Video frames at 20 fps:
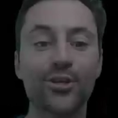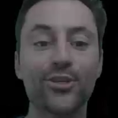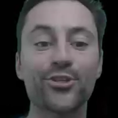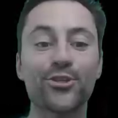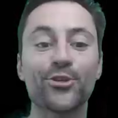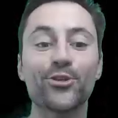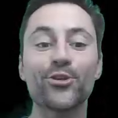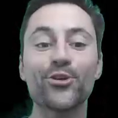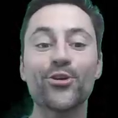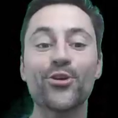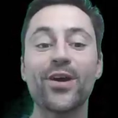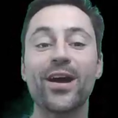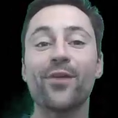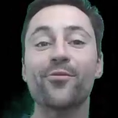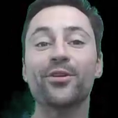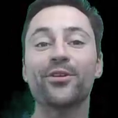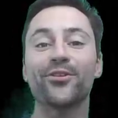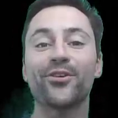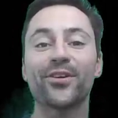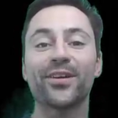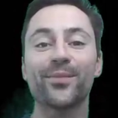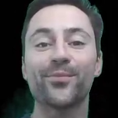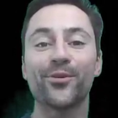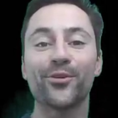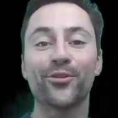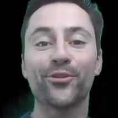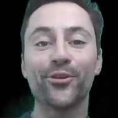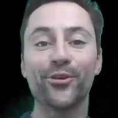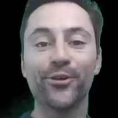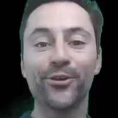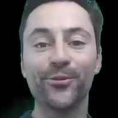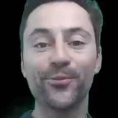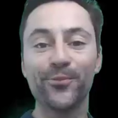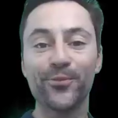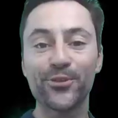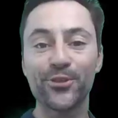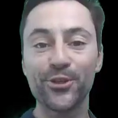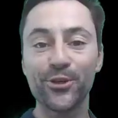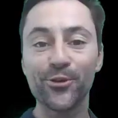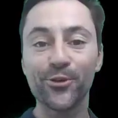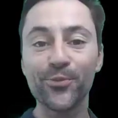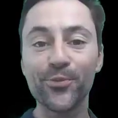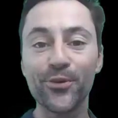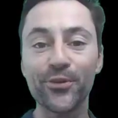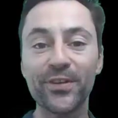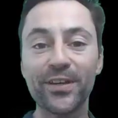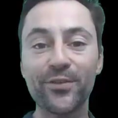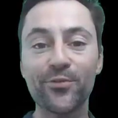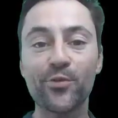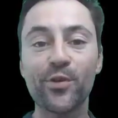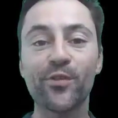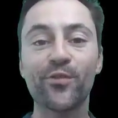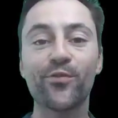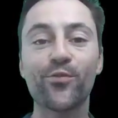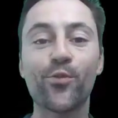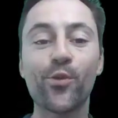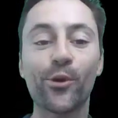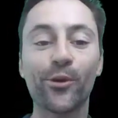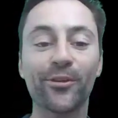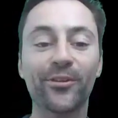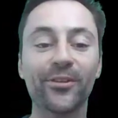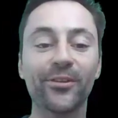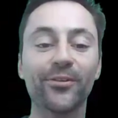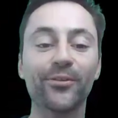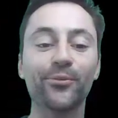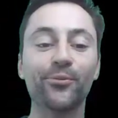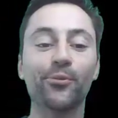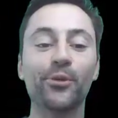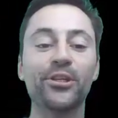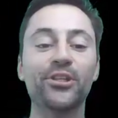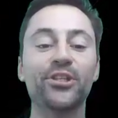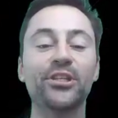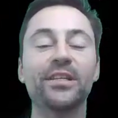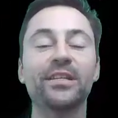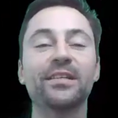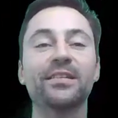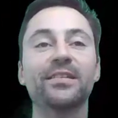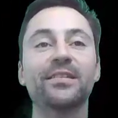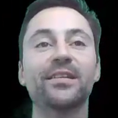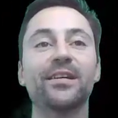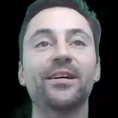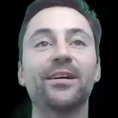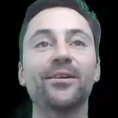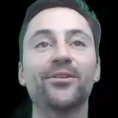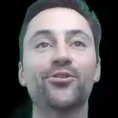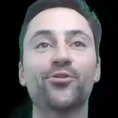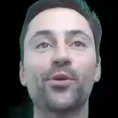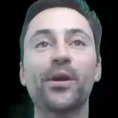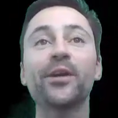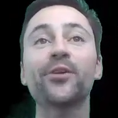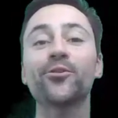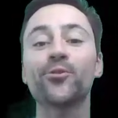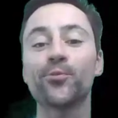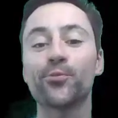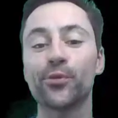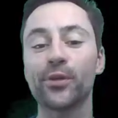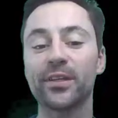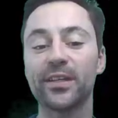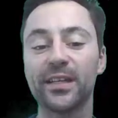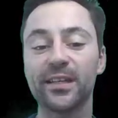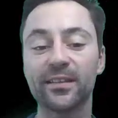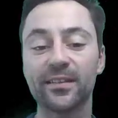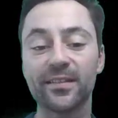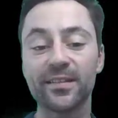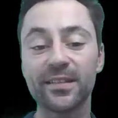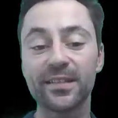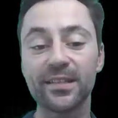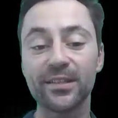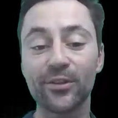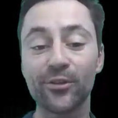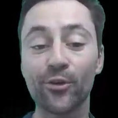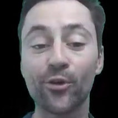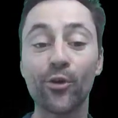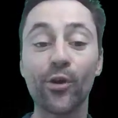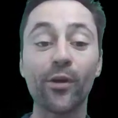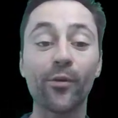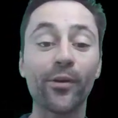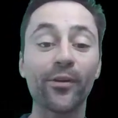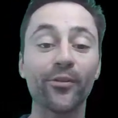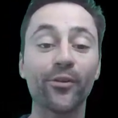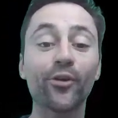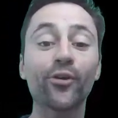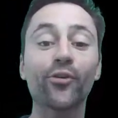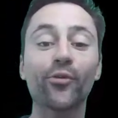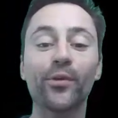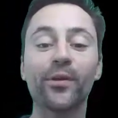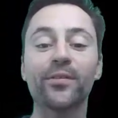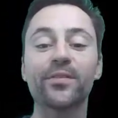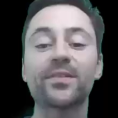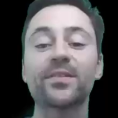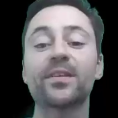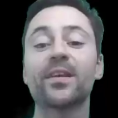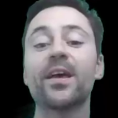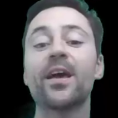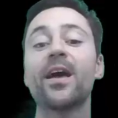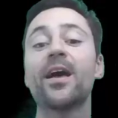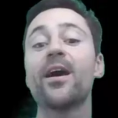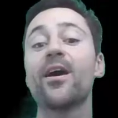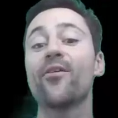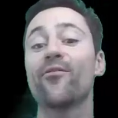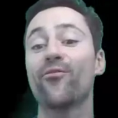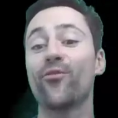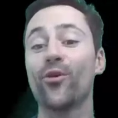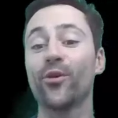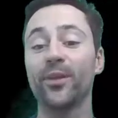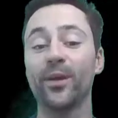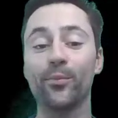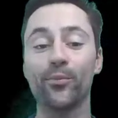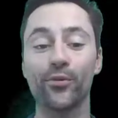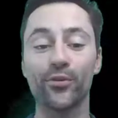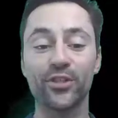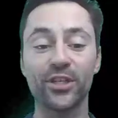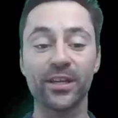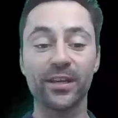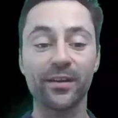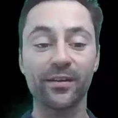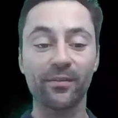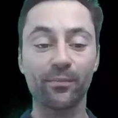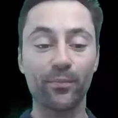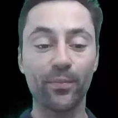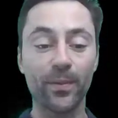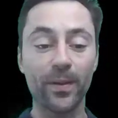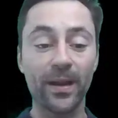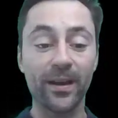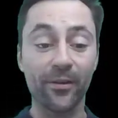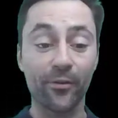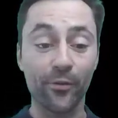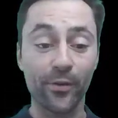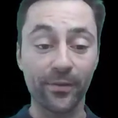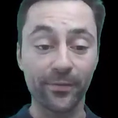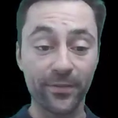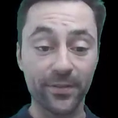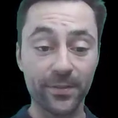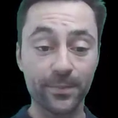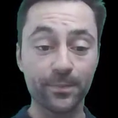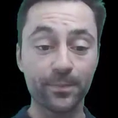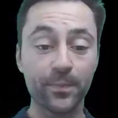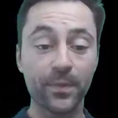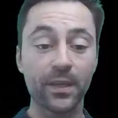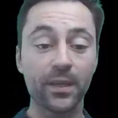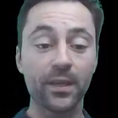So now I will talk about the second model we have worked on, which is trying to predict the go-around occurrence for an approaching aircraft.